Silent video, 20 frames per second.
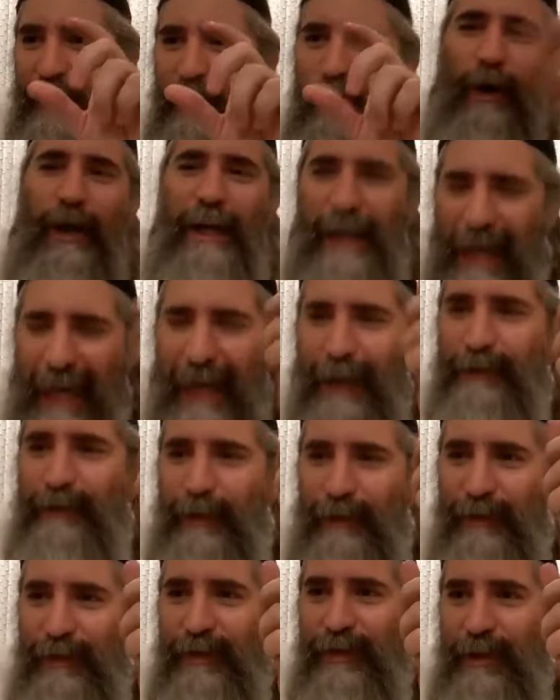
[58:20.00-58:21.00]
going
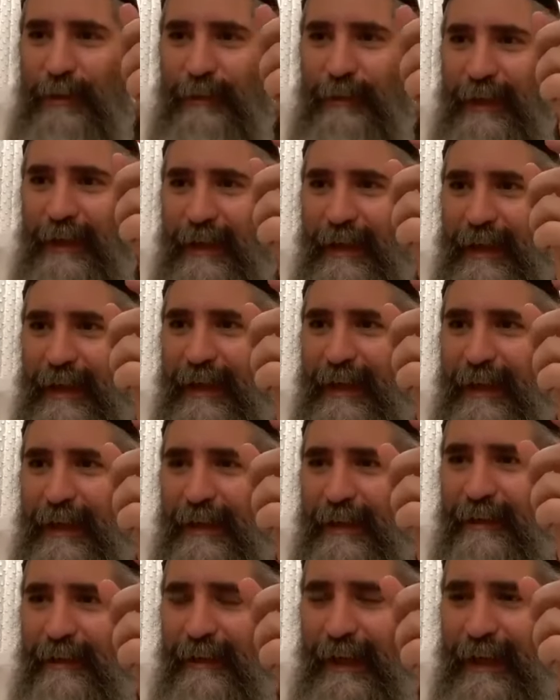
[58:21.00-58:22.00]
out of Egypt,
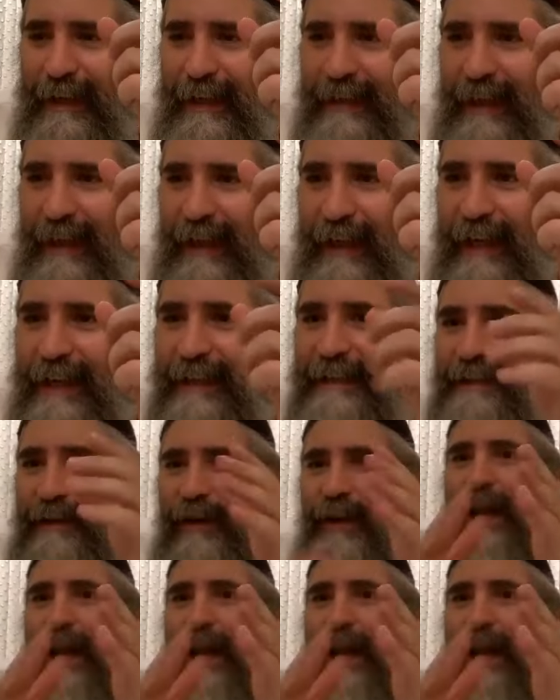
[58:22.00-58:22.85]
right? It's